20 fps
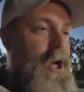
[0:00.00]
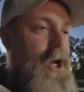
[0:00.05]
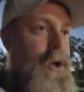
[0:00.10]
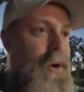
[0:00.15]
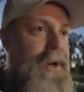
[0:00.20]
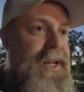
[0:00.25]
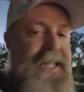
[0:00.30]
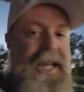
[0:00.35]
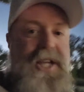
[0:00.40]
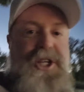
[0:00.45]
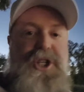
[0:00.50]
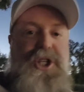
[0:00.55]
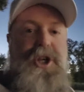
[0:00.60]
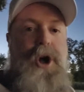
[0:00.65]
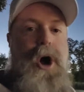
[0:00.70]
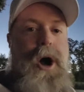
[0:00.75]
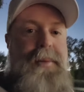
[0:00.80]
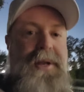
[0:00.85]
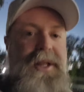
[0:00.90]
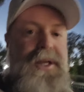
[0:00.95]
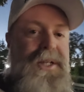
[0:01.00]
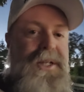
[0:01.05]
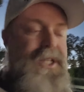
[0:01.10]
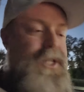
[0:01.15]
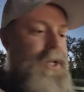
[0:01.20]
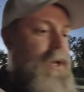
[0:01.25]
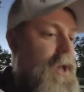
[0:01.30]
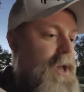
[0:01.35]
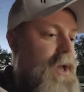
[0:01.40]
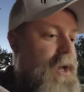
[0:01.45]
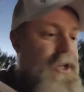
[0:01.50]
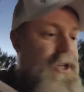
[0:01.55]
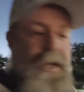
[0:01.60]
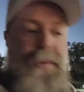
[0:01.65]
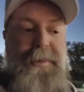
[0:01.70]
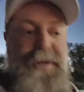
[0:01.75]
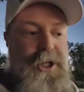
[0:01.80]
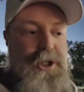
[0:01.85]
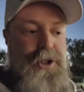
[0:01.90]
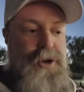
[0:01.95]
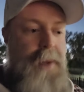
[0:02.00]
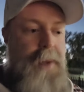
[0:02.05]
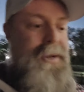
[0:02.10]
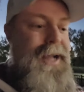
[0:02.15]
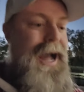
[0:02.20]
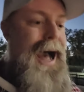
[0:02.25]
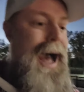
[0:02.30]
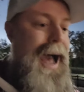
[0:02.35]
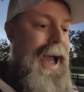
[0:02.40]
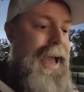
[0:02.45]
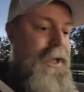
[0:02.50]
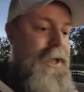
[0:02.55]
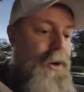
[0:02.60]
you don't need to say she's a communist. someone's a Trump guy,